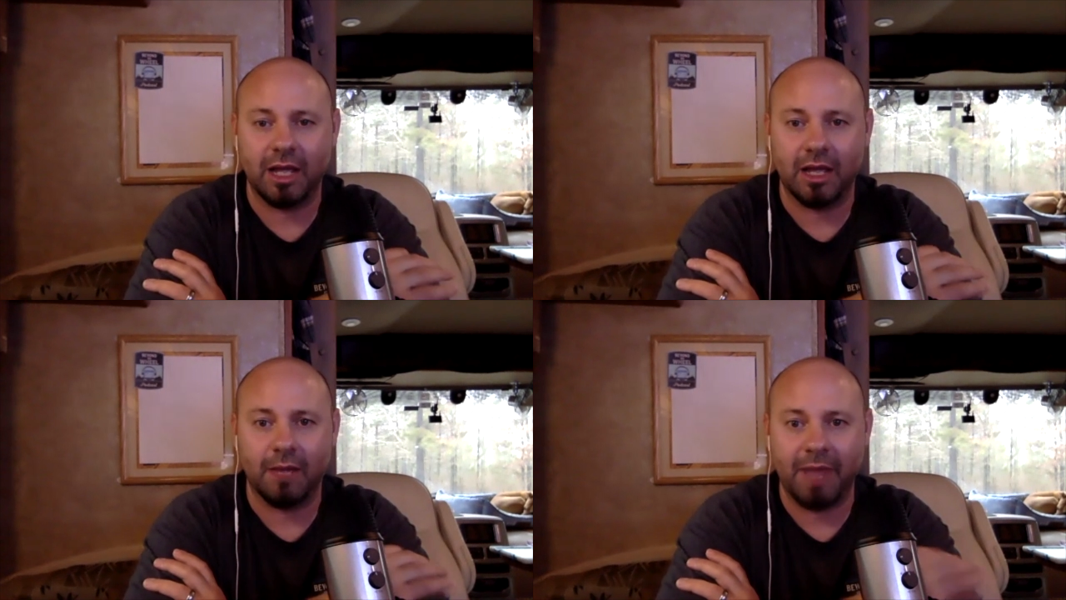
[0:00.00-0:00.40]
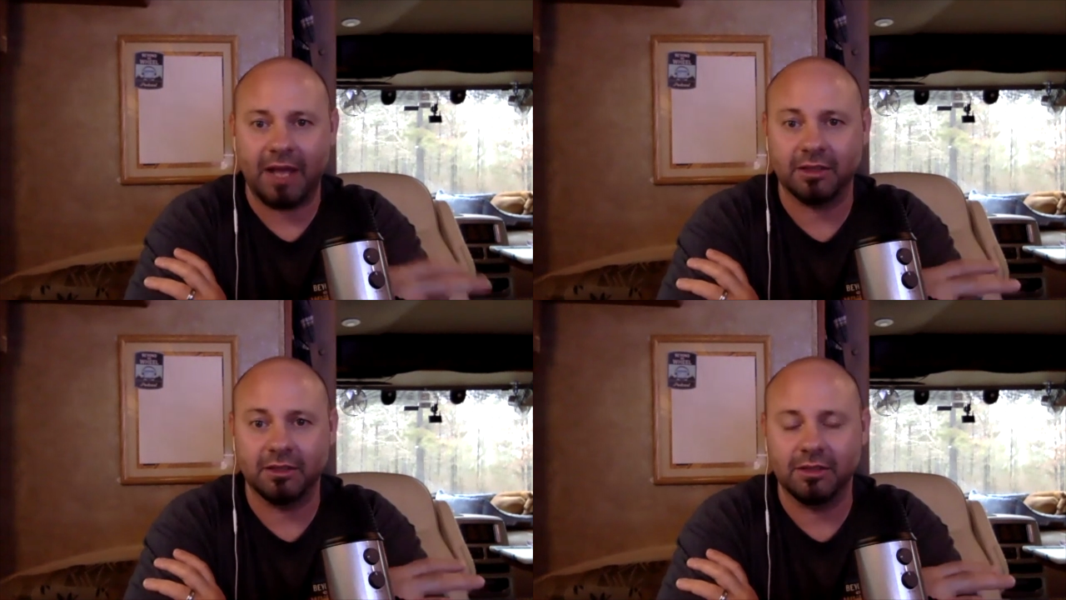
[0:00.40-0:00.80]

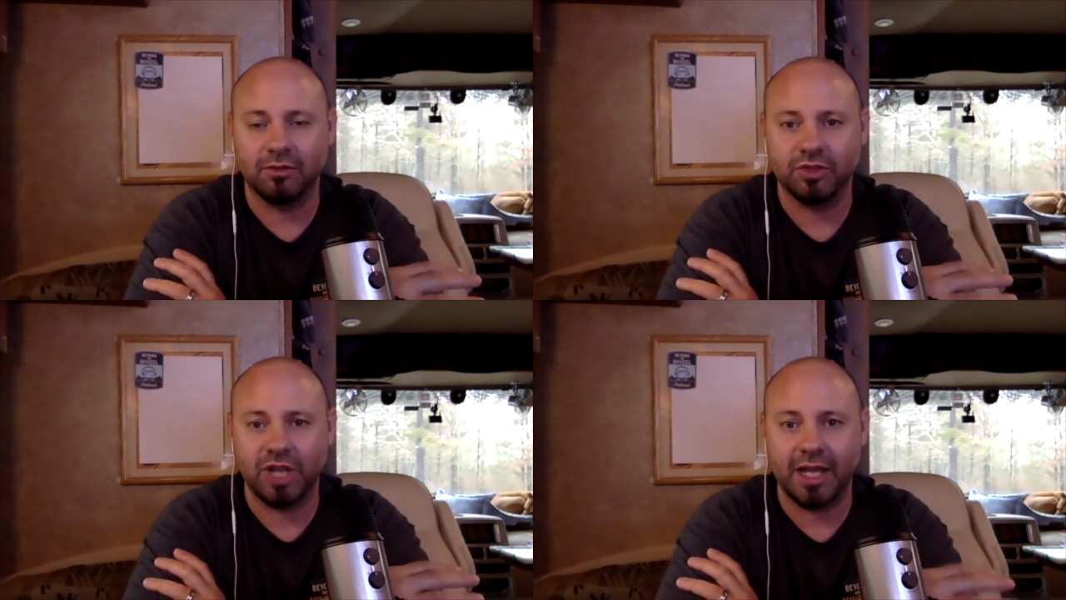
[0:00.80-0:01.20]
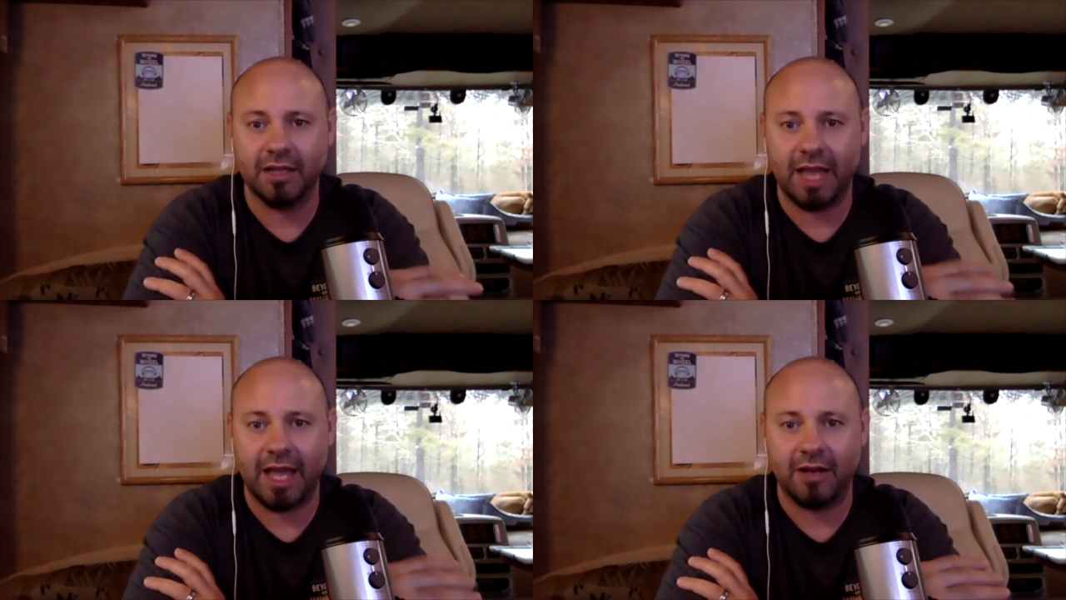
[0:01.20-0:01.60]
the Little Giant
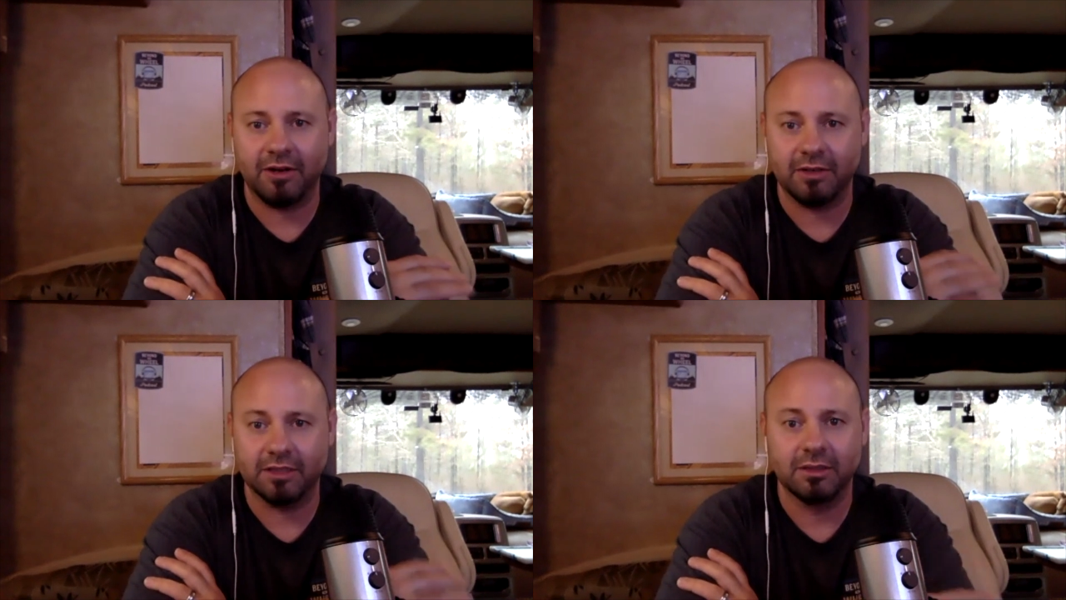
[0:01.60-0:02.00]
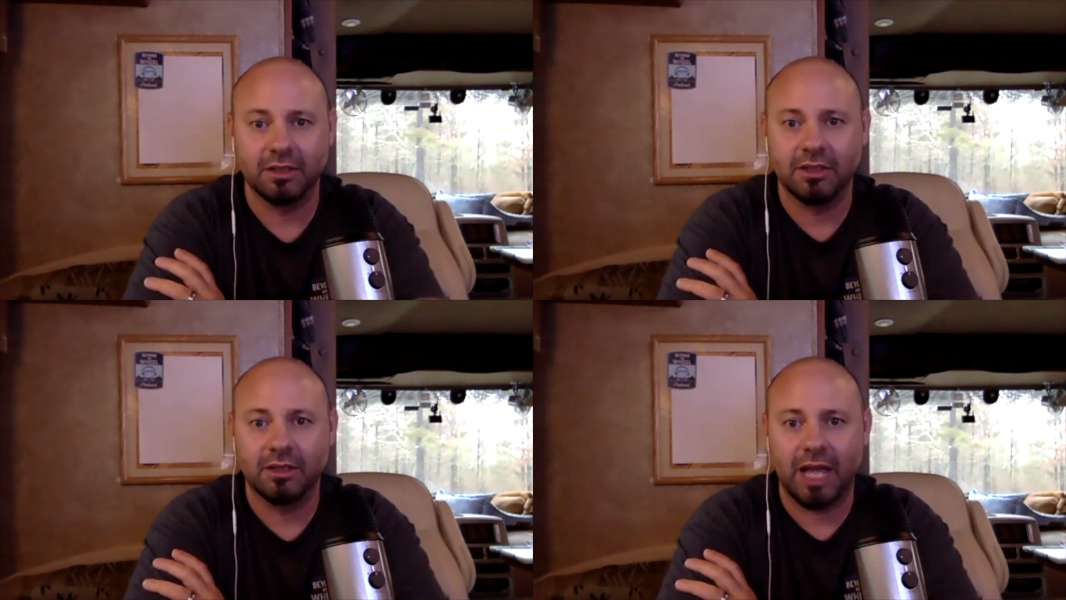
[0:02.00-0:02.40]
ladder
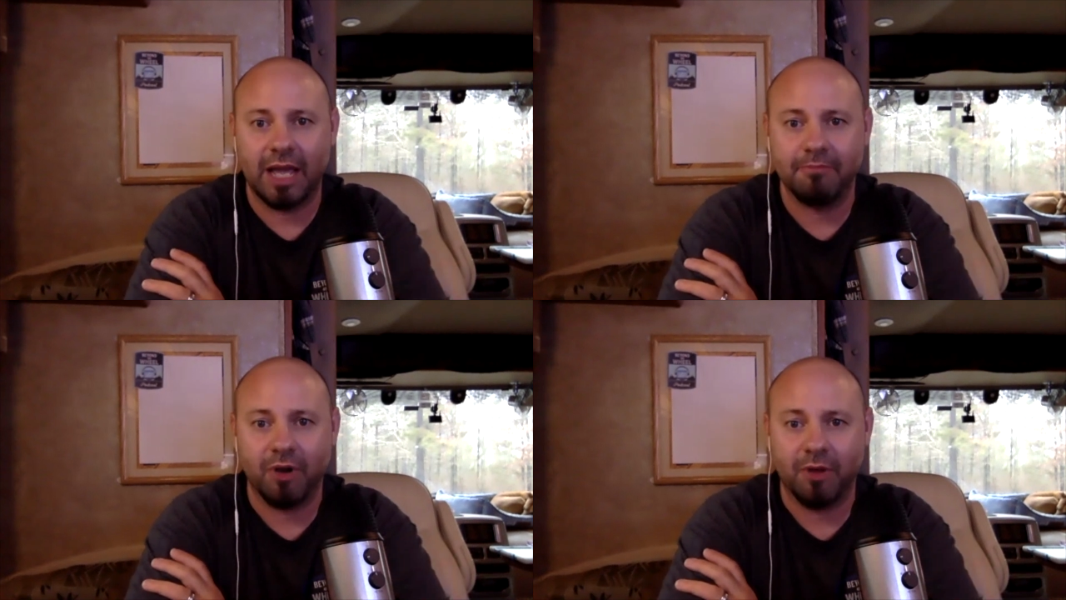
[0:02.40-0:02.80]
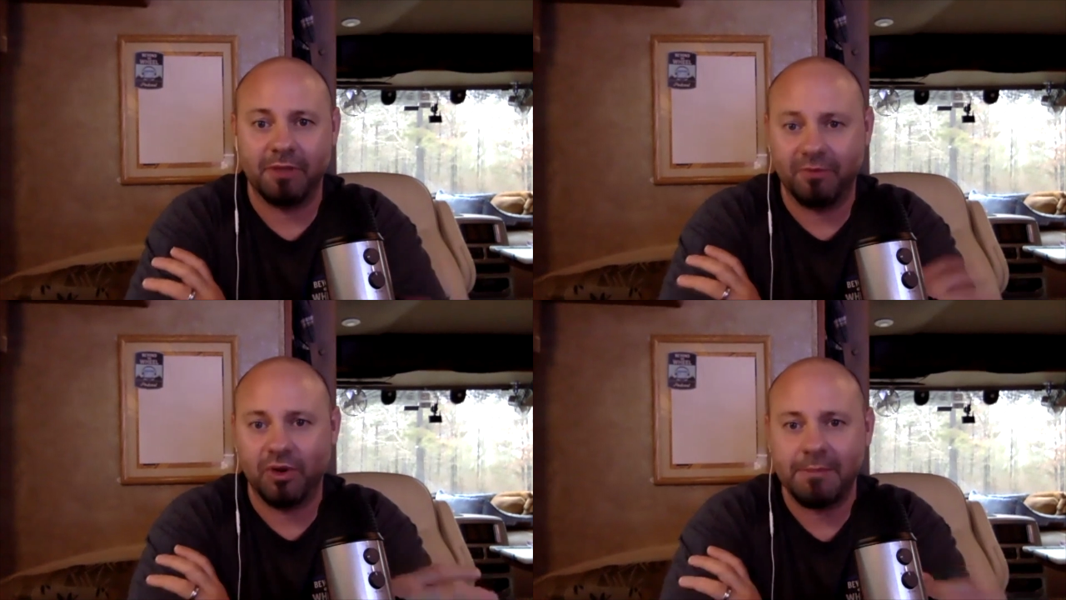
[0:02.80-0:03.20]

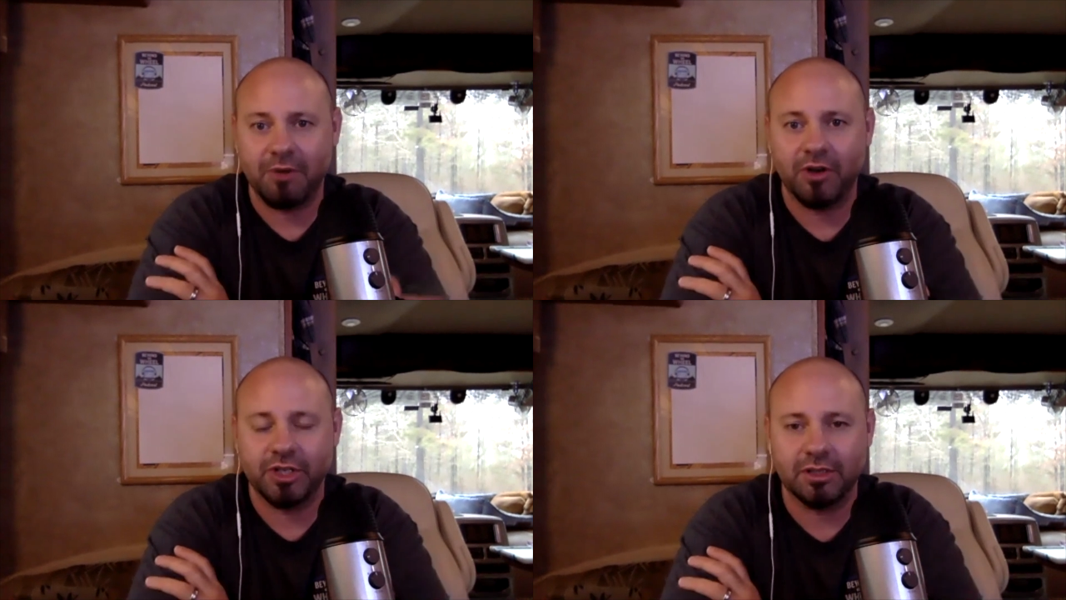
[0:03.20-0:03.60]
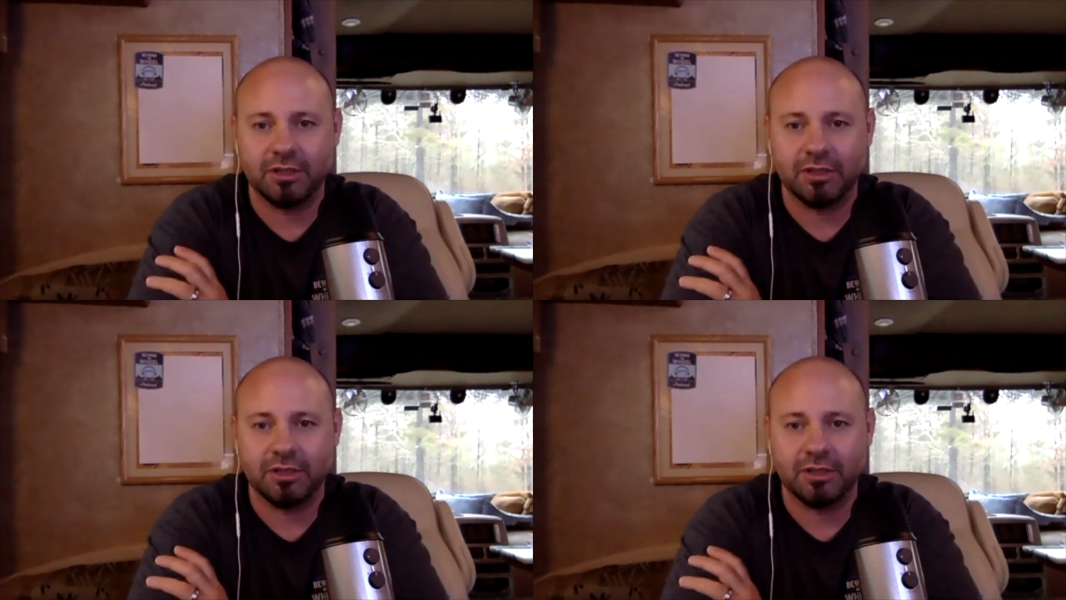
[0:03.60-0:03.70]
before they purchase?